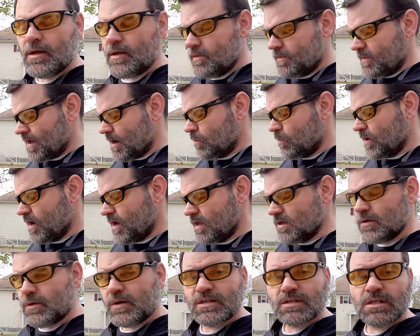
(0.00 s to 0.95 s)
That way you
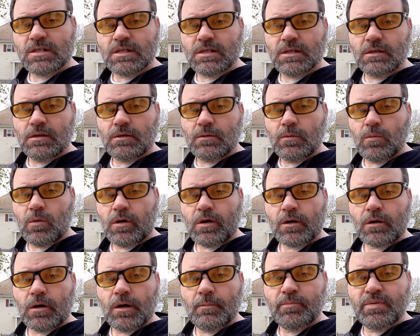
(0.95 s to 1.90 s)
can still work
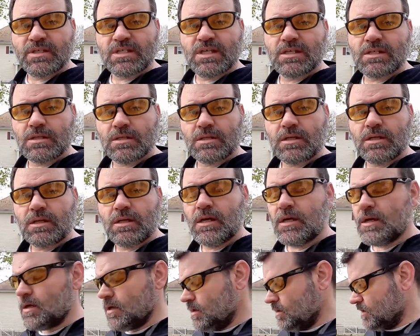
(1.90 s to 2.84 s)
on positioning
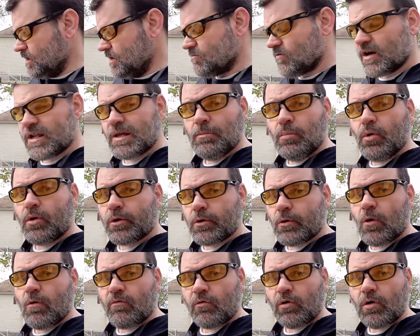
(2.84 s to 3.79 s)
the running board
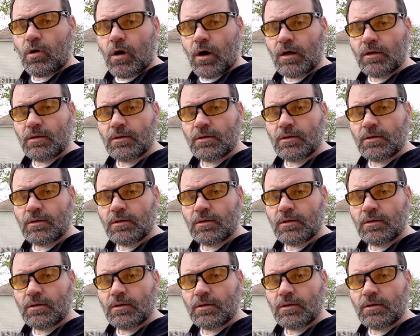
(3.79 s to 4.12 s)
overall.